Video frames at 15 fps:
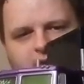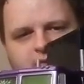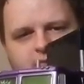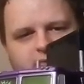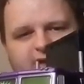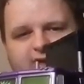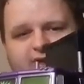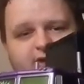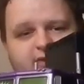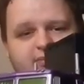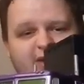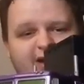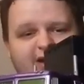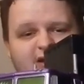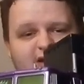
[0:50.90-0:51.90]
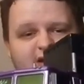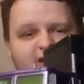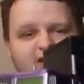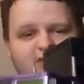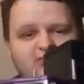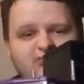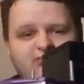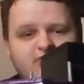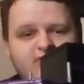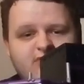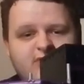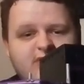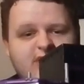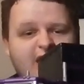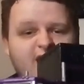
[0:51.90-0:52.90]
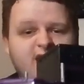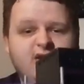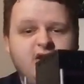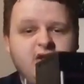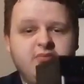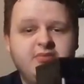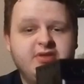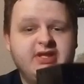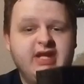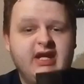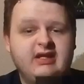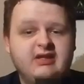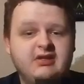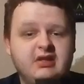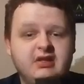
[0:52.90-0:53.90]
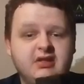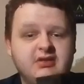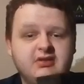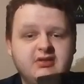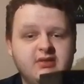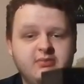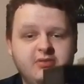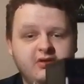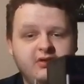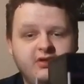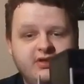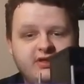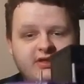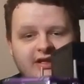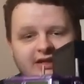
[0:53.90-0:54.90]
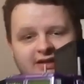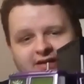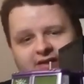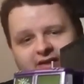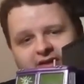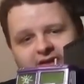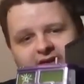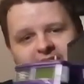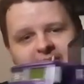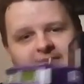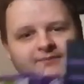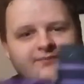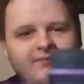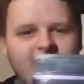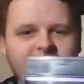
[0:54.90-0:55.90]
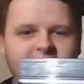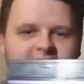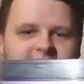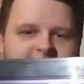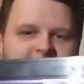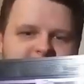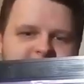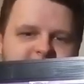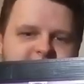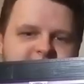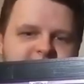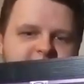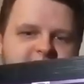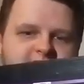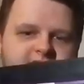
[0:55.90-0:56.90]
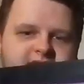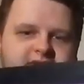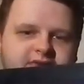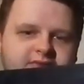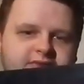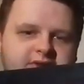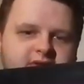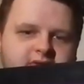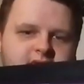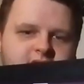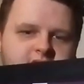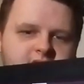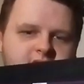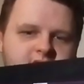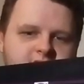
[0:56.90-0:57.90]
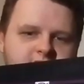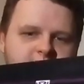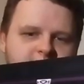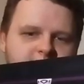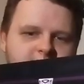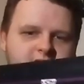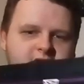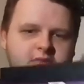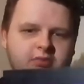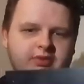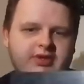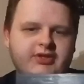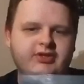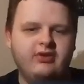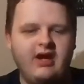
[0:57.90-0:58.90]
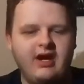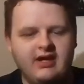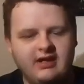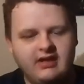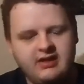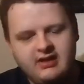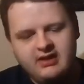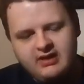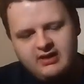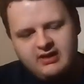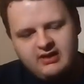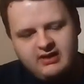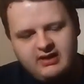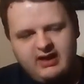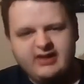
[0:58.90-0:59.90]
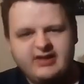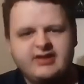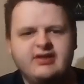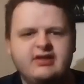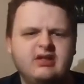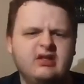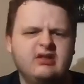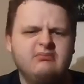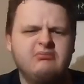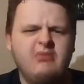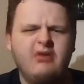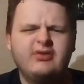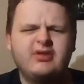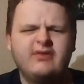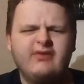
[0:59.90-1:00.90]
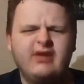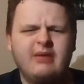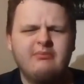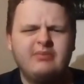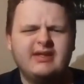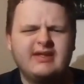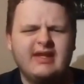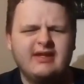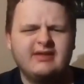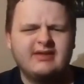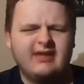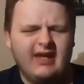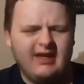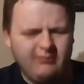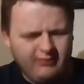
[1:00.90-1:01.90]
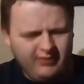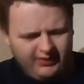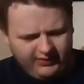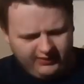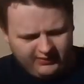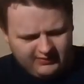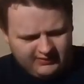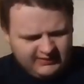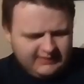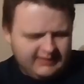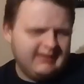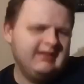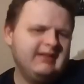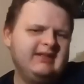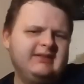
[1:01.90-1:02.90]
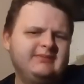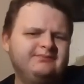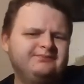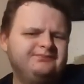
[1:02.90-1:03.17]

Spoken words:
which just makes it like 10 times sexier, to be honest. As you can see, he does also come with a trailer, as most of the MP10s came with. I